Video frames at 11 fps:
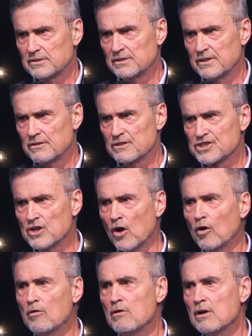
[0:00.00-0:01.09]
There's
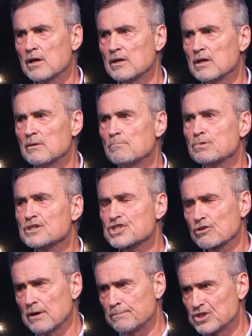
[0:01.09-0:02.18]
no
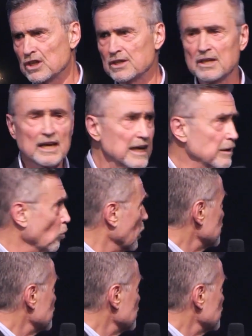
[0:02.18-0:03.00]
prescription. It was